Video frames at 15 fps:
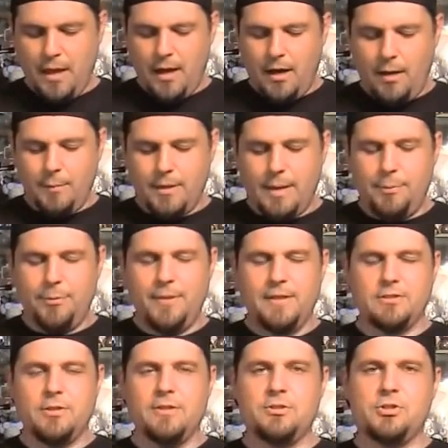A couple
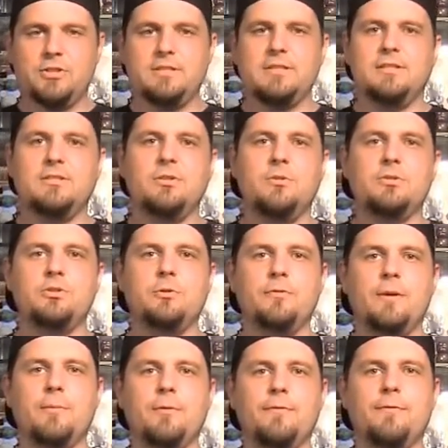things on logistics. So it's
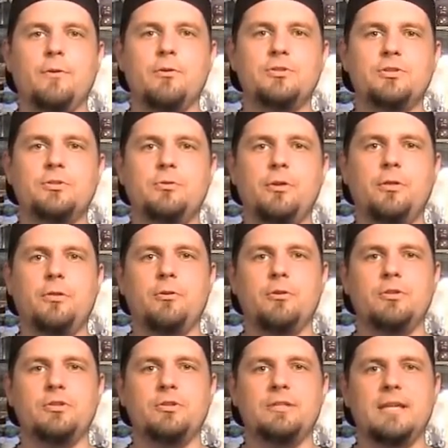November 1st through the
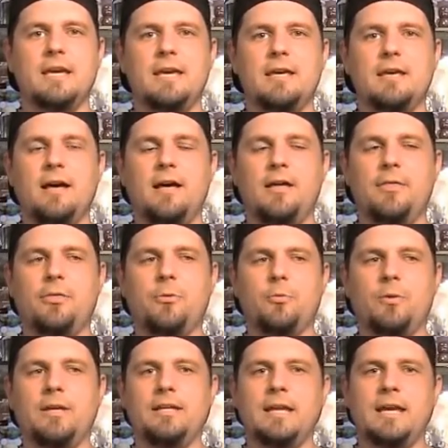3rd, so it's a
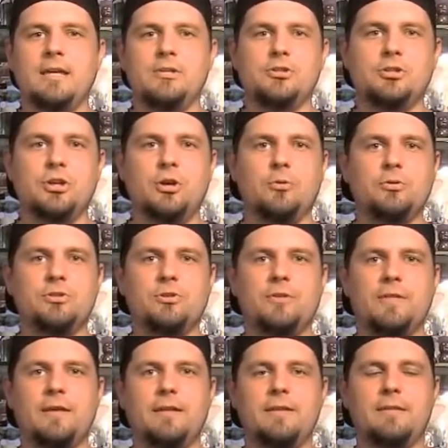3-day show
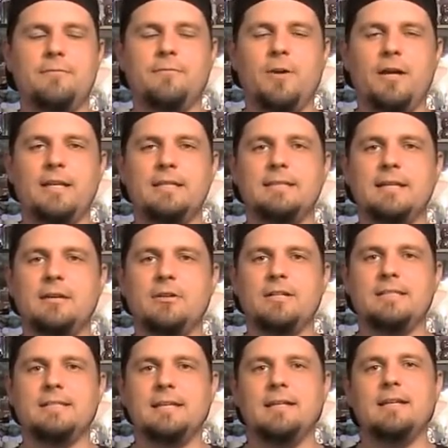starting that Friday,
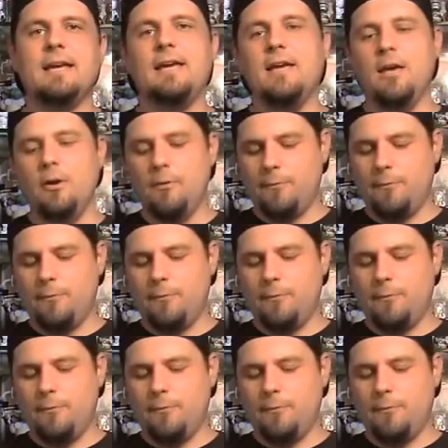Saturday, Sunday.